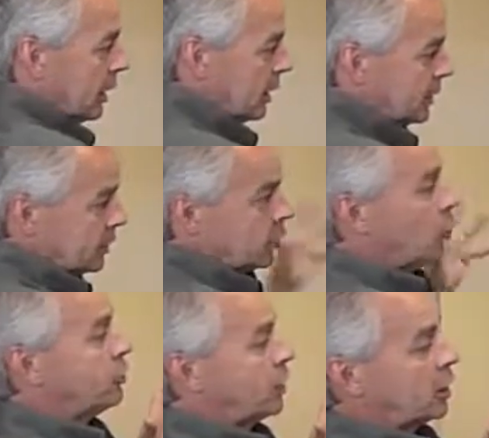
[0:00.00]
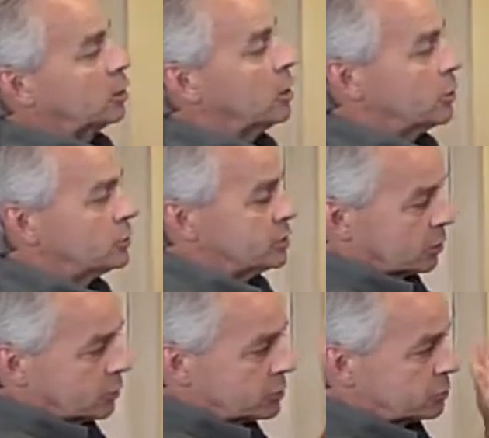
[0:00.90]
and then the whole thing glows. And
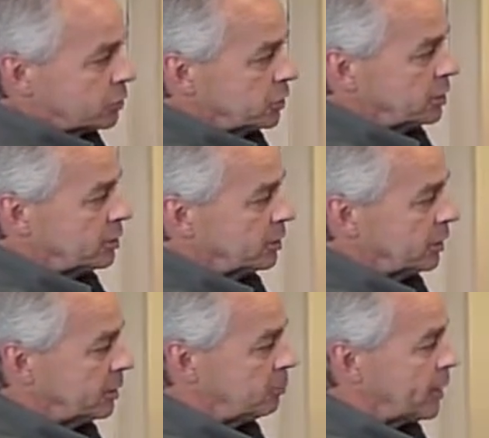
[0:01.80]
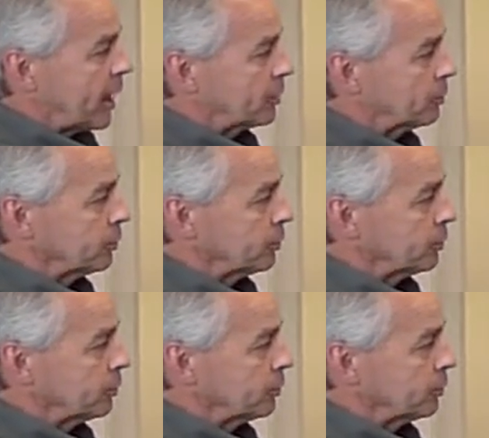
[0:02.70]
of course, we're in a black,